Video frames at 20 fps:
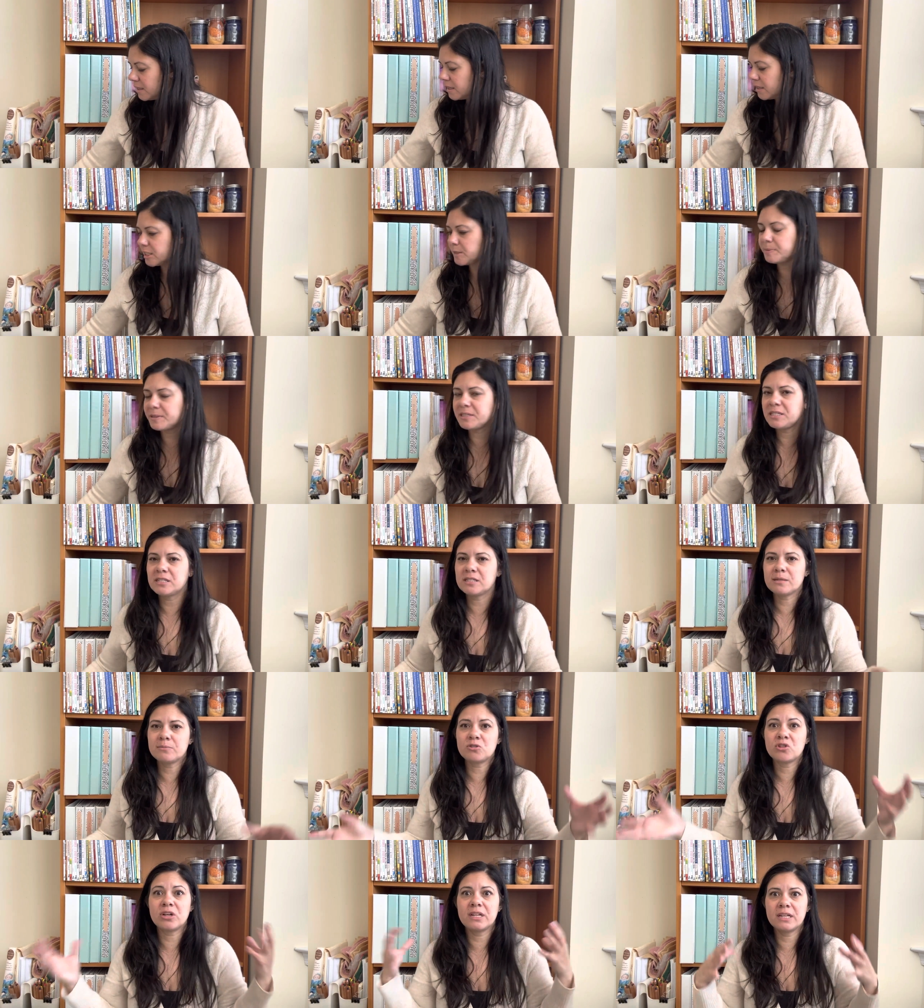Especially because
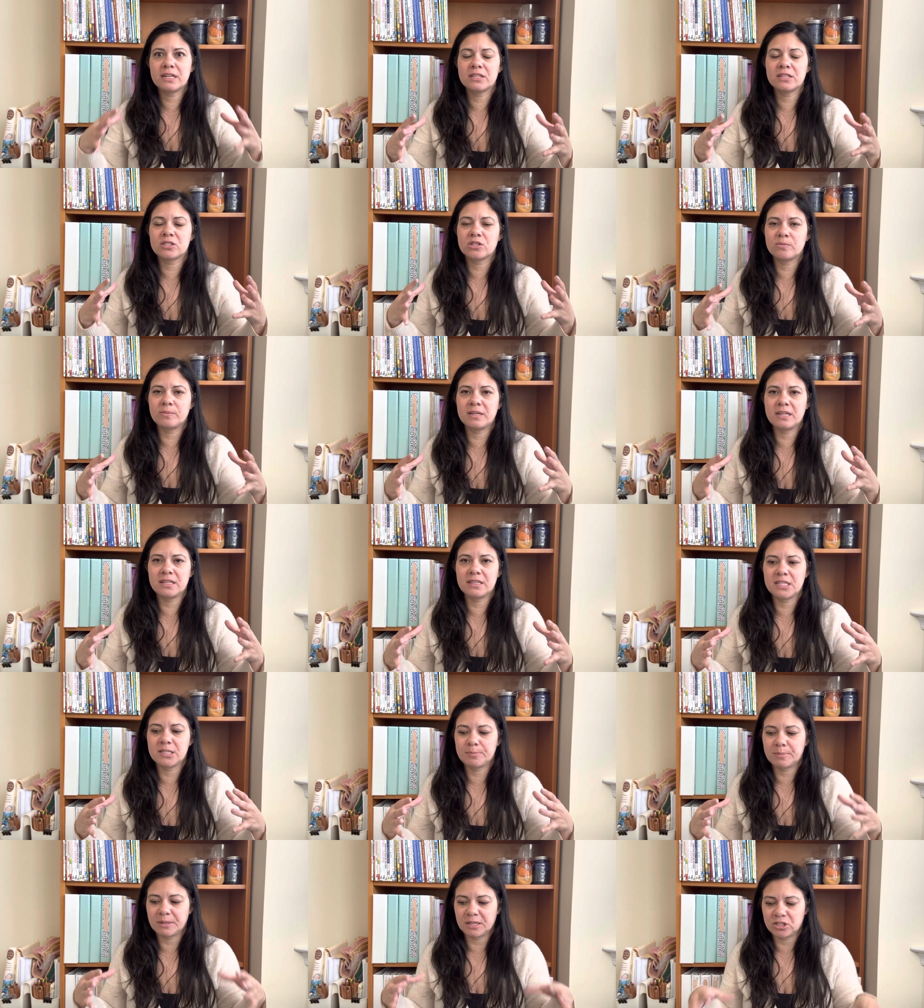I'm trying to get so many of
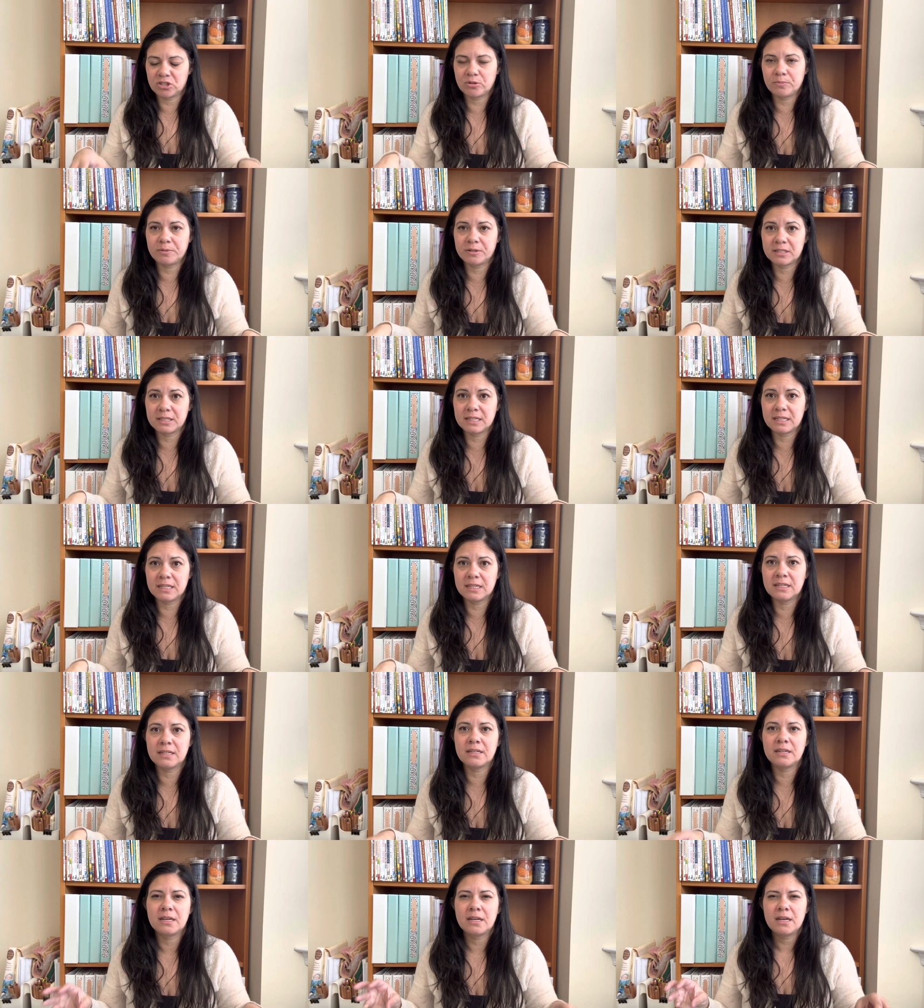these picture books
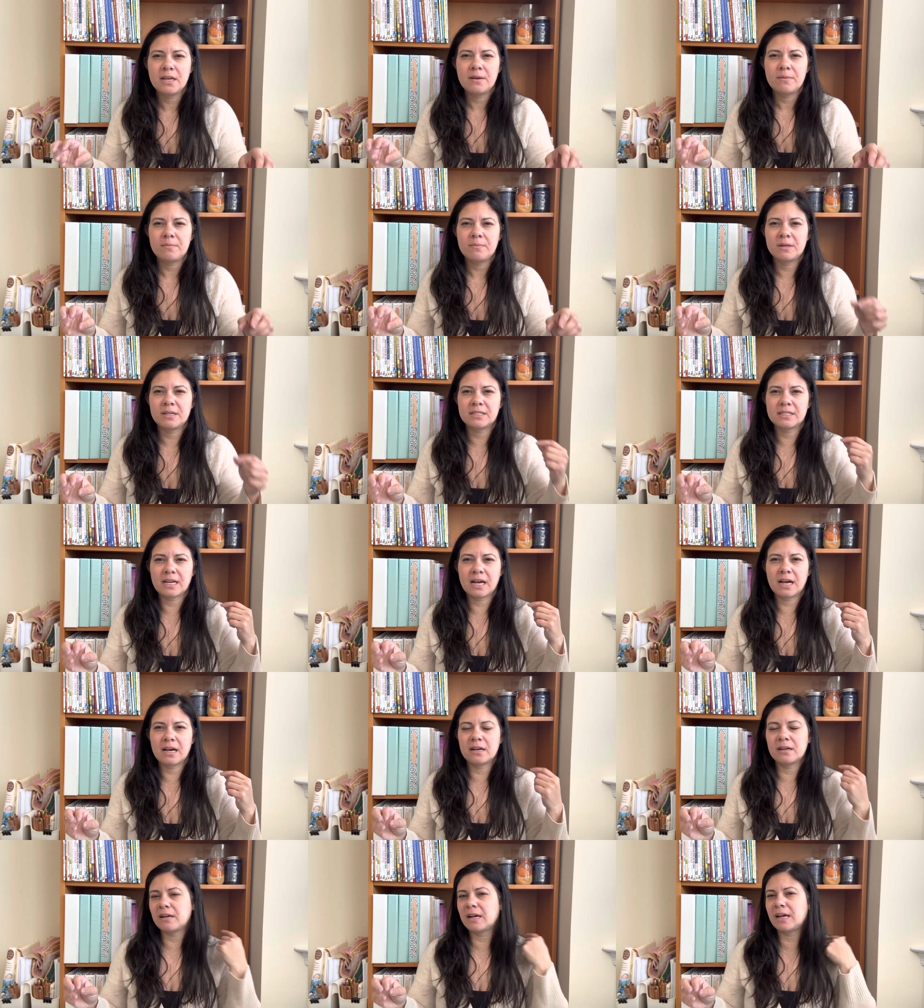in, because
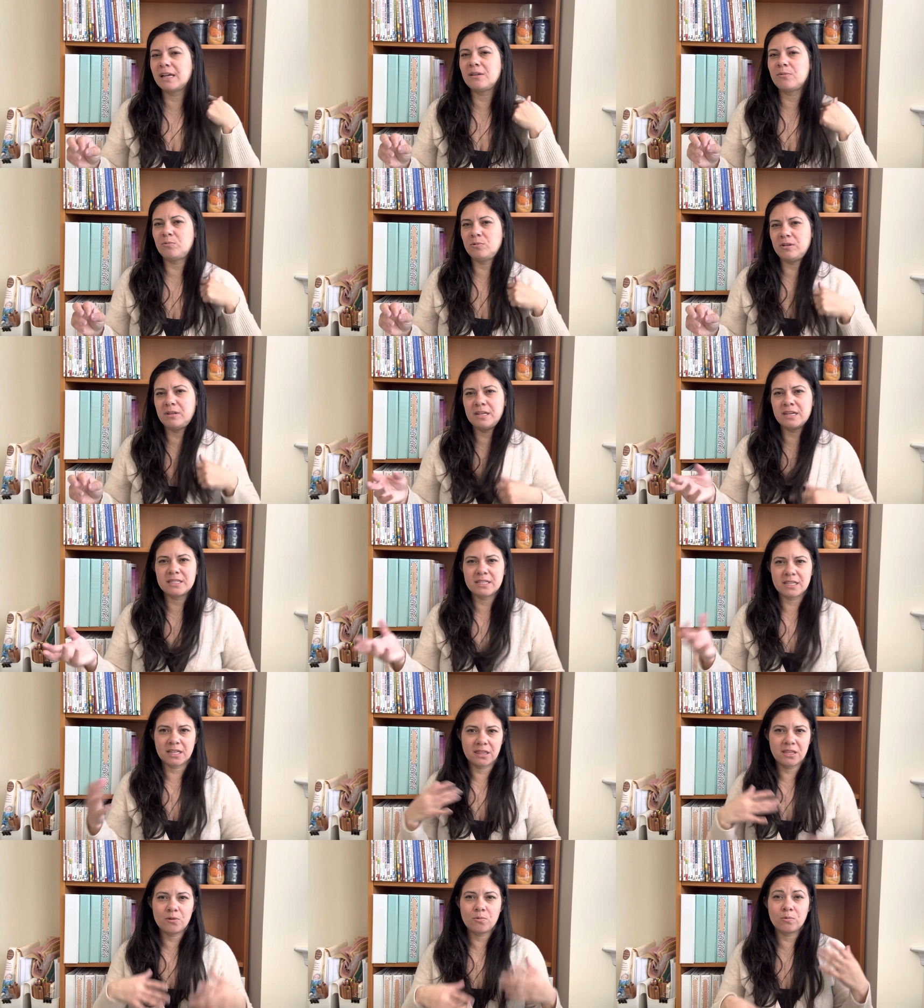yes, I
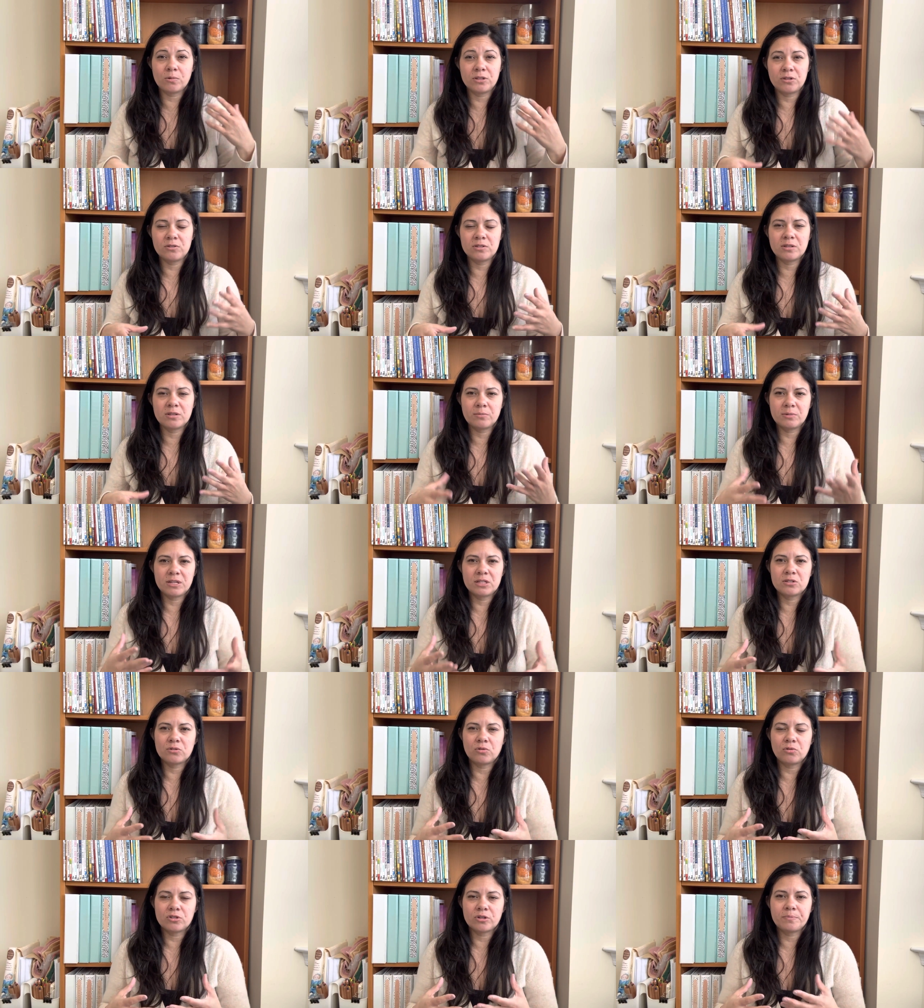think we'll use them when he's
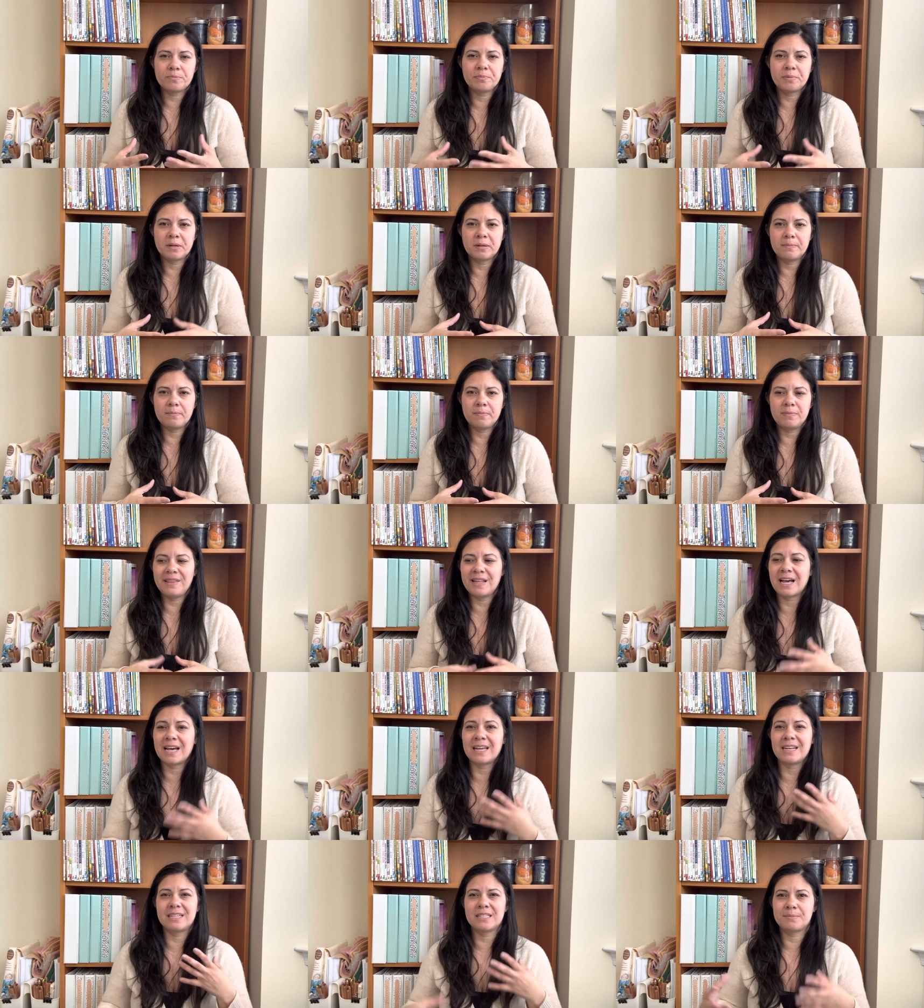older, but
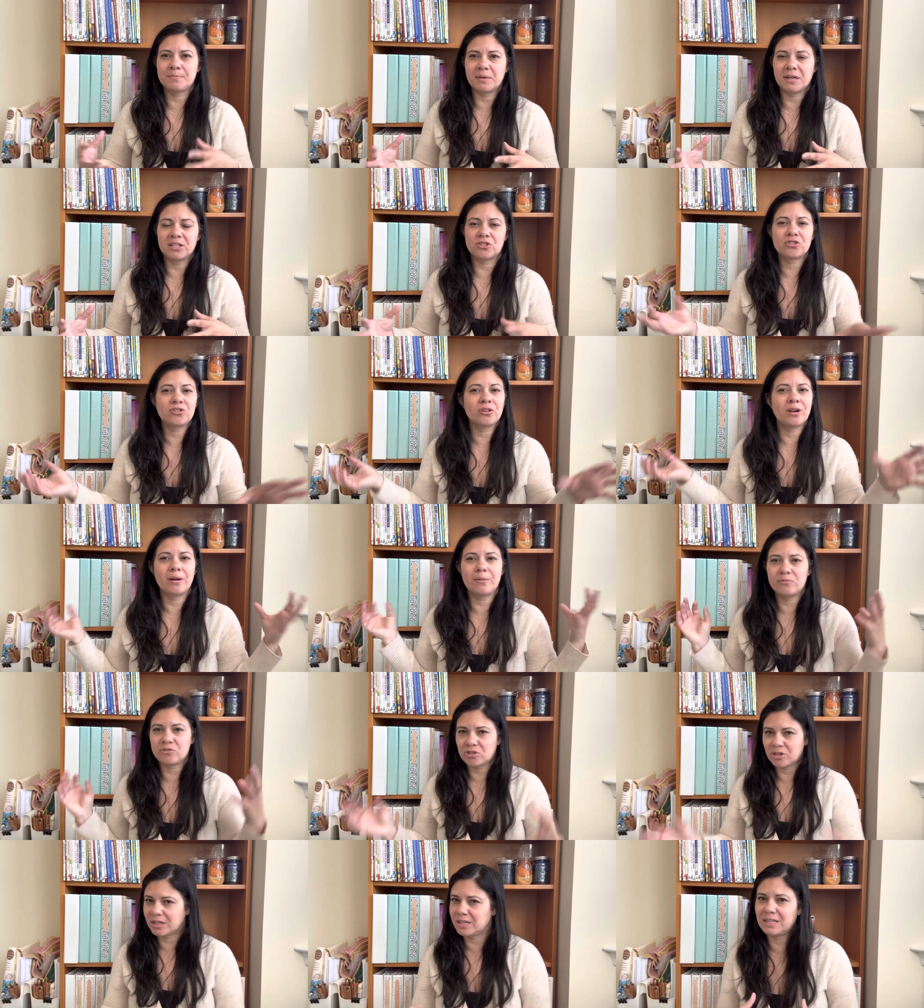not as much. So I'm
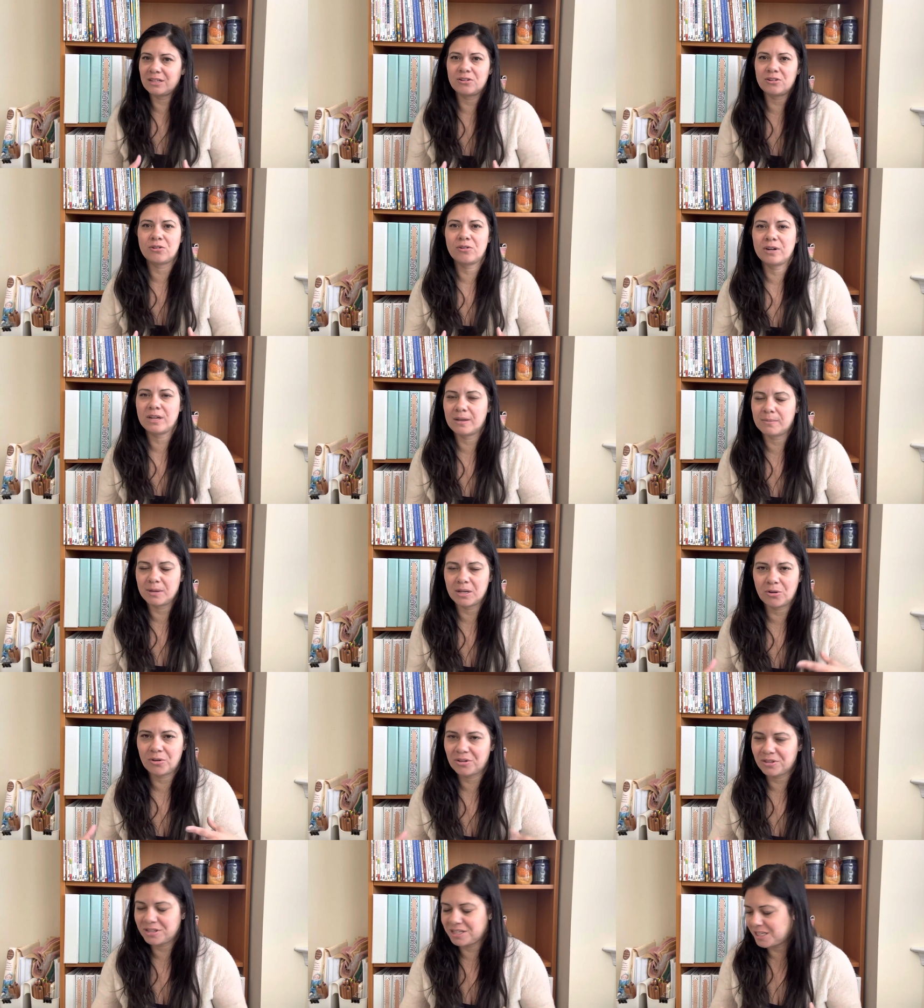trying to cram in
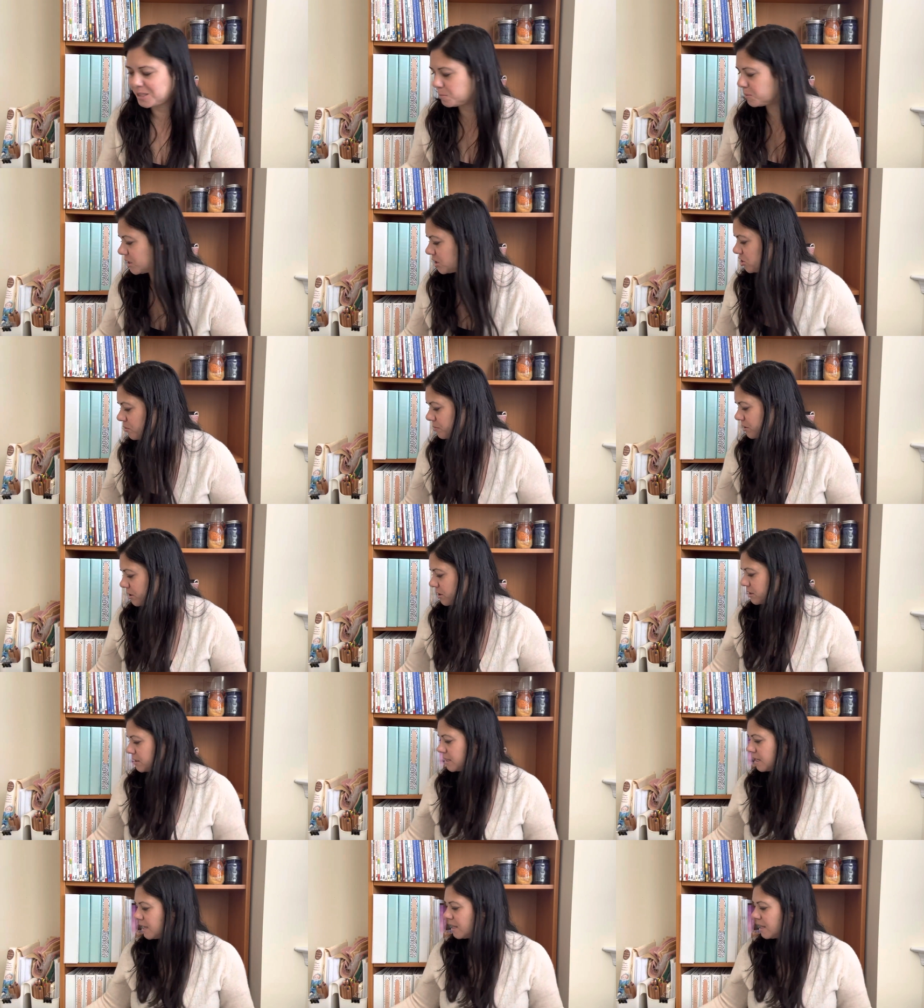all these picture books.